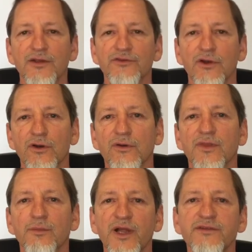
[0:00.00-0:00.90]
So
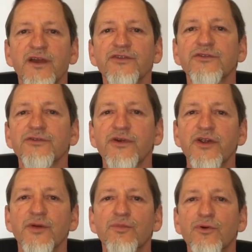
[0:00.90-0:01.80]
the blood tests are
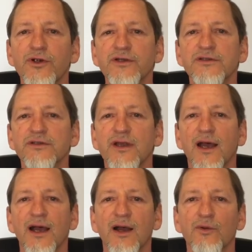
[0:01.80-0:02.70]
very important.
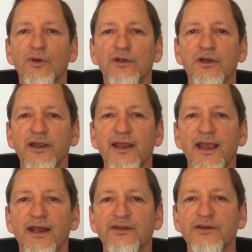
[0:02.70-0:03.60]
We're looking
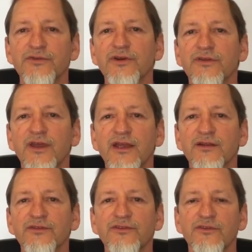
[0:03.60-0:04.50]
at different
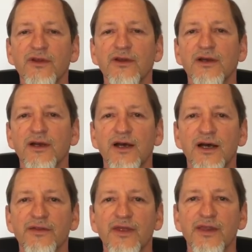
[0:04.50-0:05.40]
things
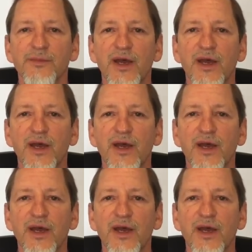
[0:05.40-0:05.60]
than the